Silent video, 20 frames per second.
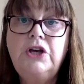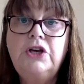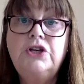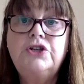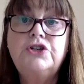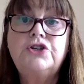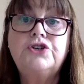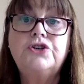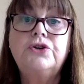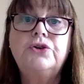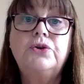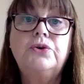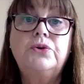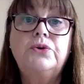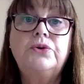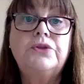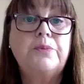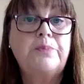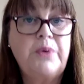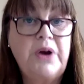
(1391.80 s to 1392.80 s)

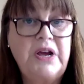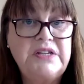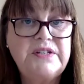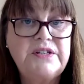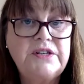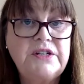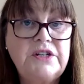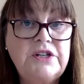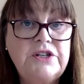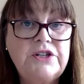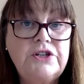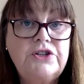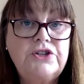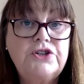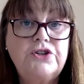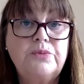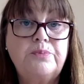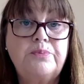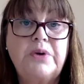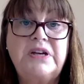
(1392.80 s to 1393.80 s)
to the President,
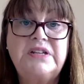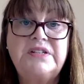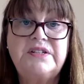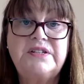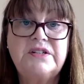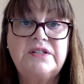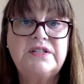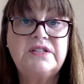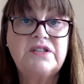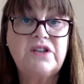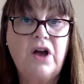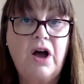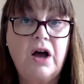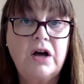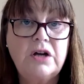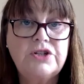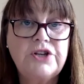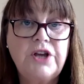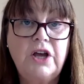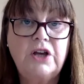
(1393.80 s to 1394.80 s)
to President
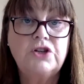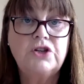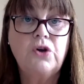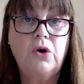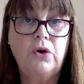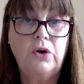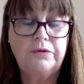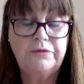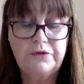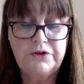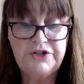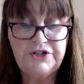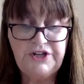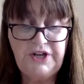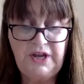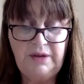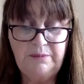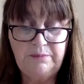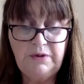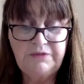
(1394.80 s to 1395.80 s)
Scott and all of her
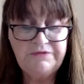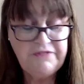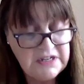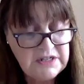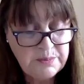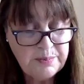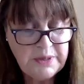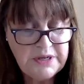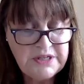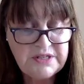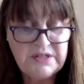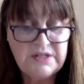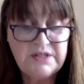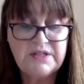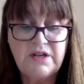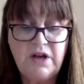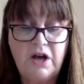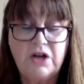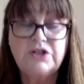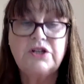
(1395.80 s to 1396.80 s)
team, Vice President
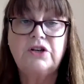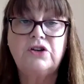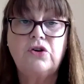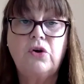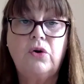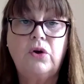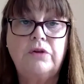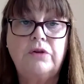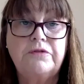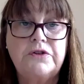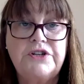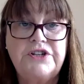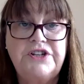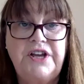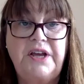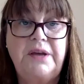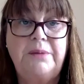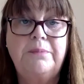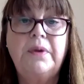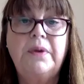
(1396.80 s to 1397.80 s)
Scott and all of her
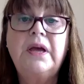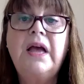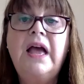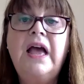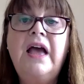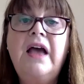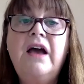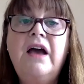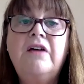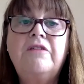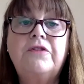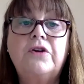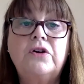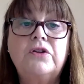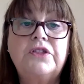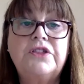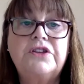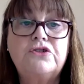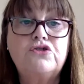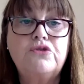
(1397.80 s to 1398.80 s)
team,
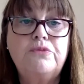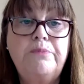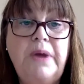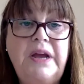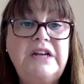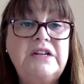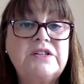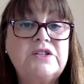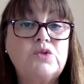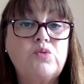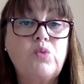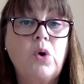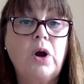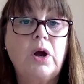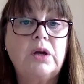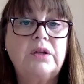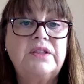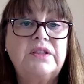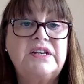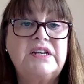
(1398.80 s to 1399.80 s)
for the tremendous
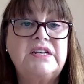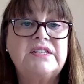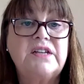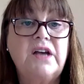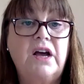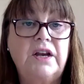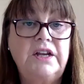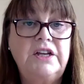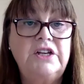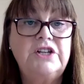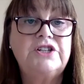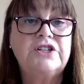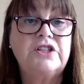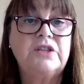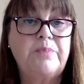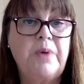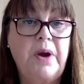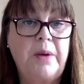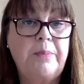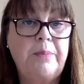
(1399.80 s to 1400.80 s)
work that has gone into
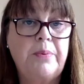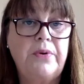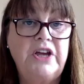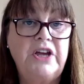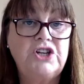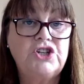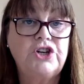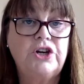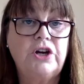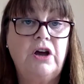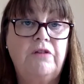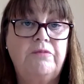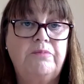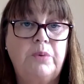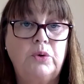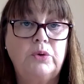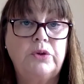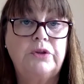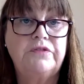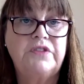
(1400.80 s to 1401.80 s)
the preparation of
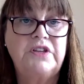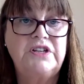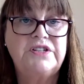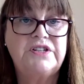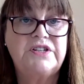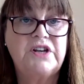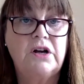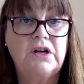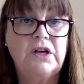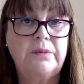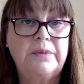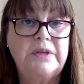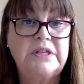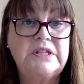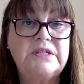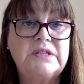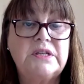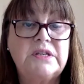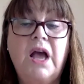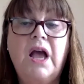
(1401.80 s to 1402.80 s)
both of these
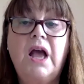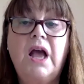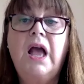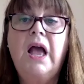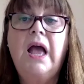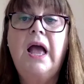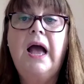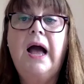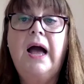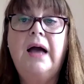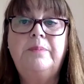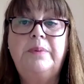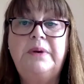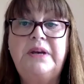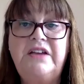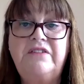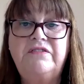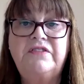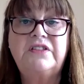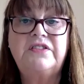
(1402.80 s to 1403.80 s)
documents. I
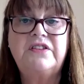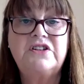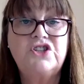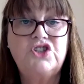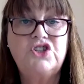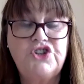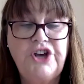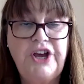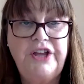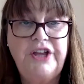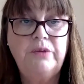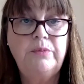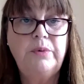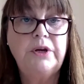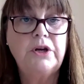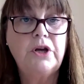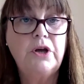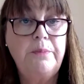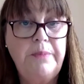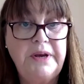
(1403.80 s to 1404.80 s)
believe that there's
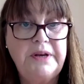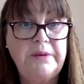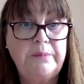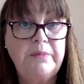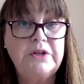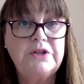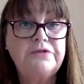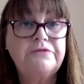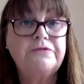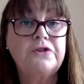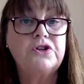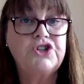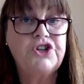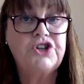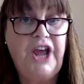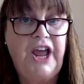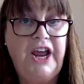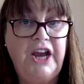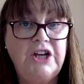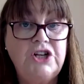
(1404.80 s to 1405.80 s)
genuine commitment for
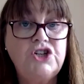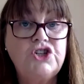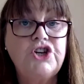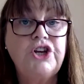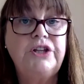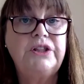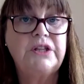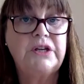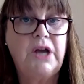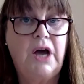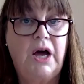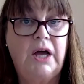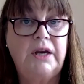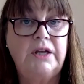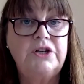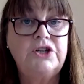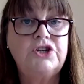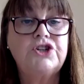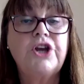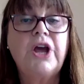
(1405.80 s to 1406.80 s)
change in the
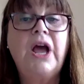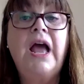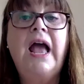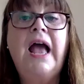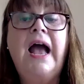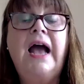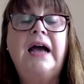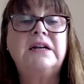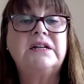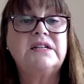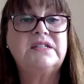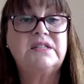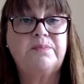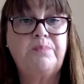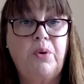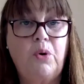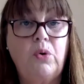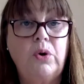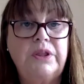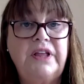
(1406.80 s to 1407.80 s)
college, and I
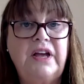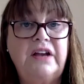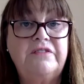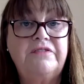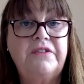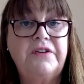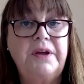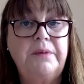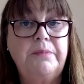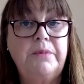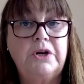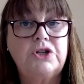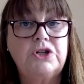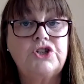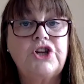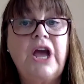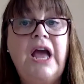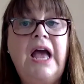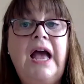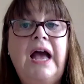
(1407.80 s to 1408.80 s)
support that very
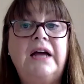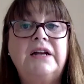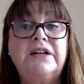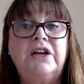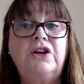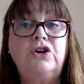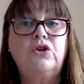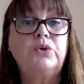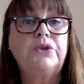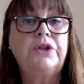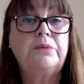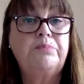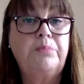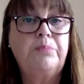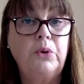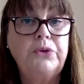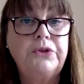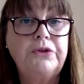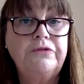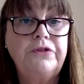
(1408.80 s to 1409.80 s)
much. And I know that
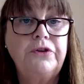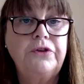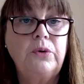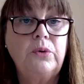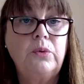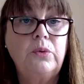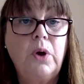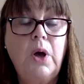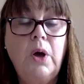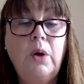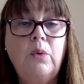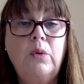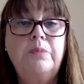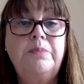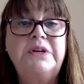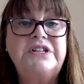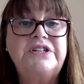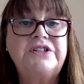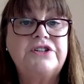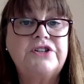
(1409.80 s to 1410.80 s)
both of you would
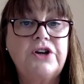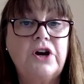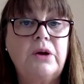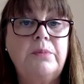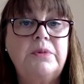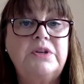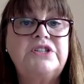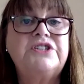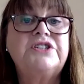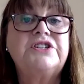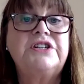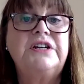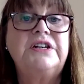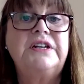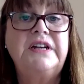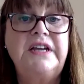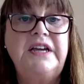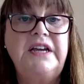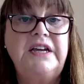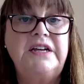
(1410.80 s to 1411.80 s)
be determined to
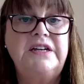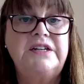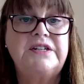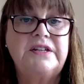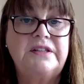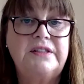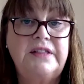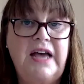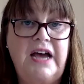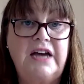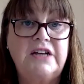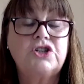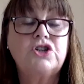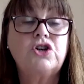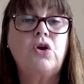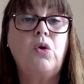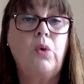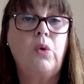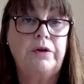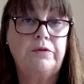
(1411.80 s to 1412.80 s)
lead that
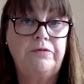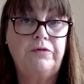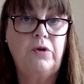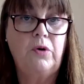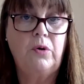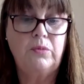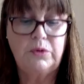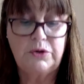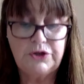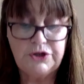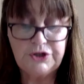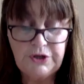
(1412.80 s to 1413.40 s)
going forward.